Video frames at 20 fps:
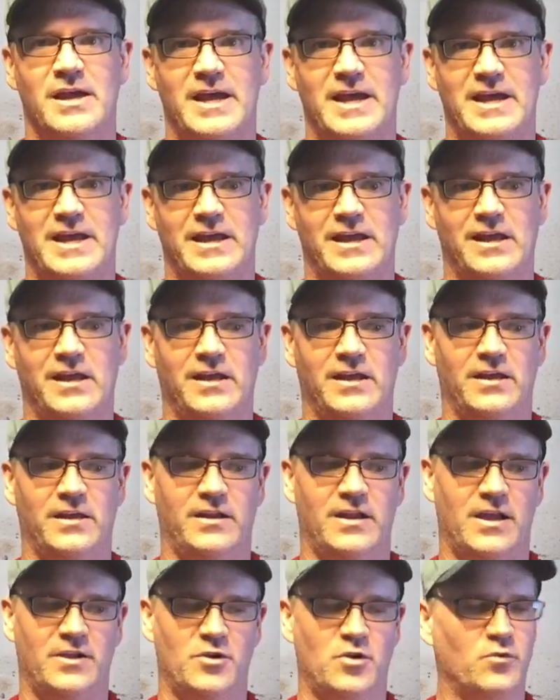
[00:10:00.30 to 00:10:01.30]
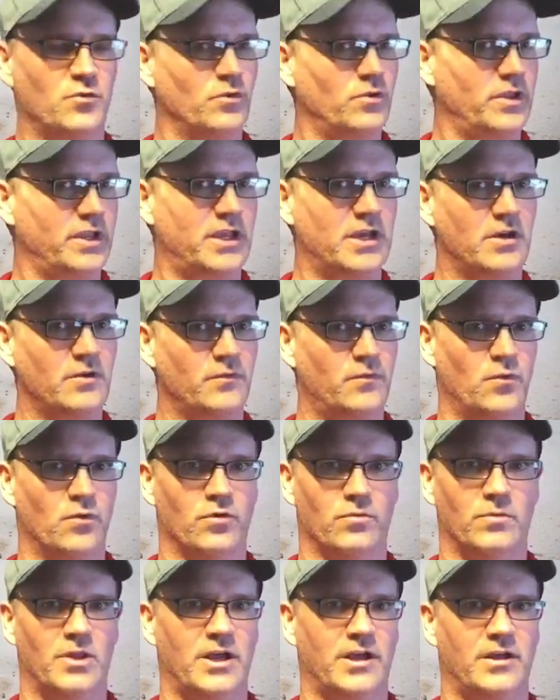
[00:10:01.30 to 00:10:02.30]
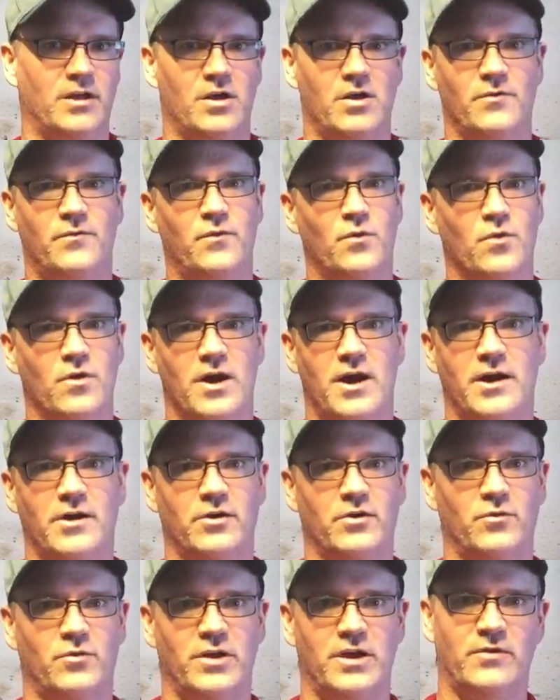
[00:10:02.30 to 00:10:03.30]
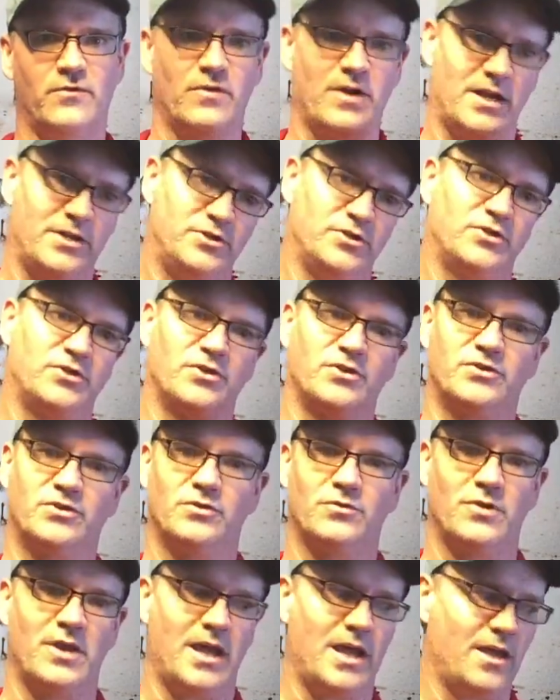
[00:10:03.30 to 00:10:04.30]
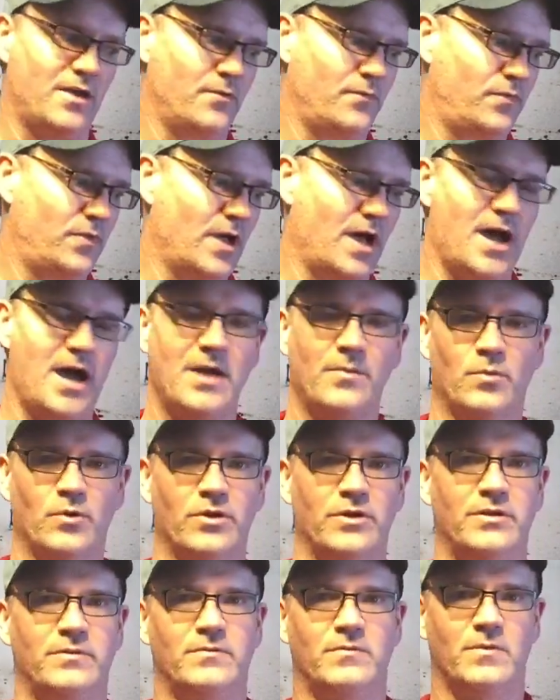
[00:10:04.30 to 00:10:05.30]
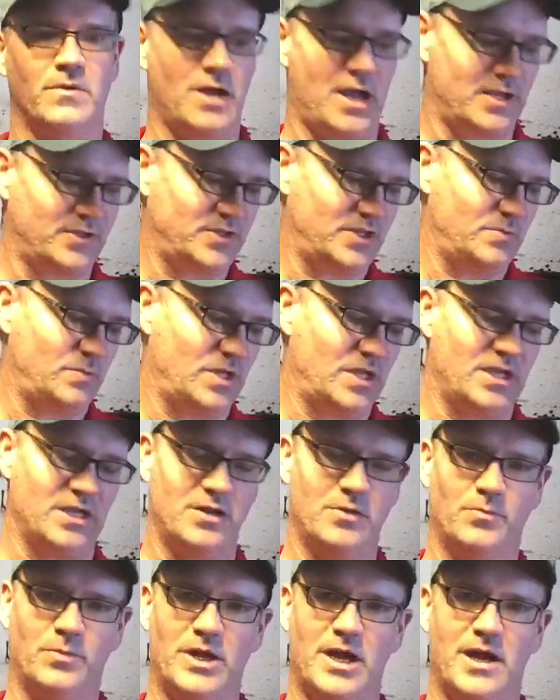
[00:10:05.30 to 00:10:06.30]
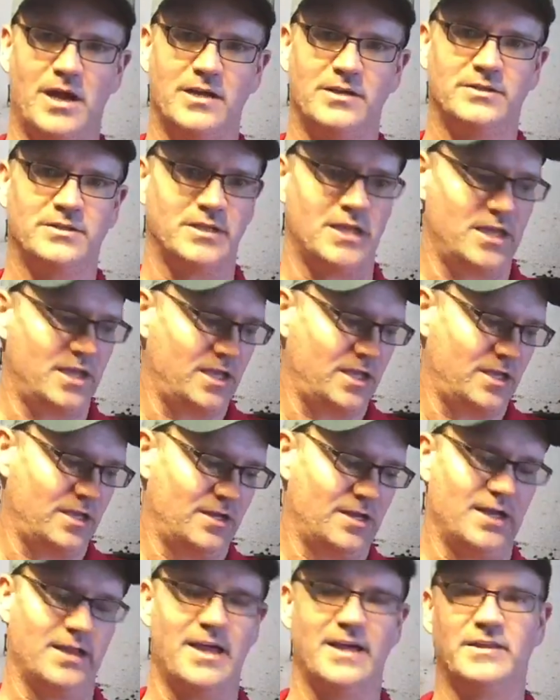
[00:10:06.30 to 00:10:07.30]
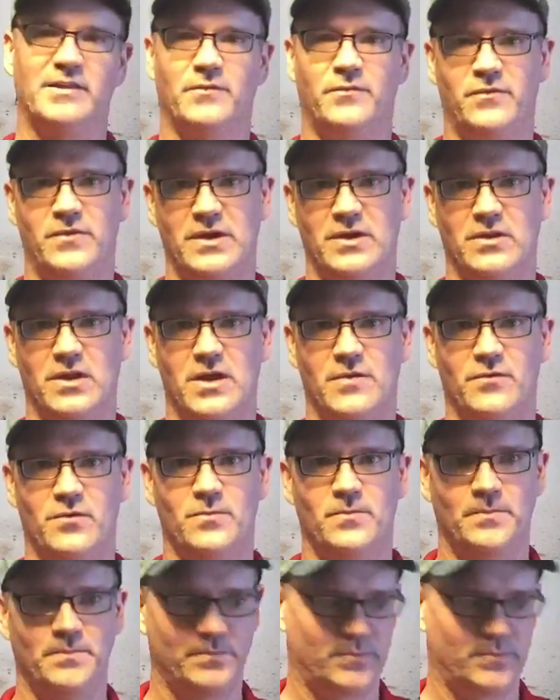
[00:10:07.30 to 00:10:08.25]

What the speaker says: and I don't really care for them. Like a 4-iron or whatever, I just as soon have the hybrid. I seem to hit them nice, and I like the feel of them,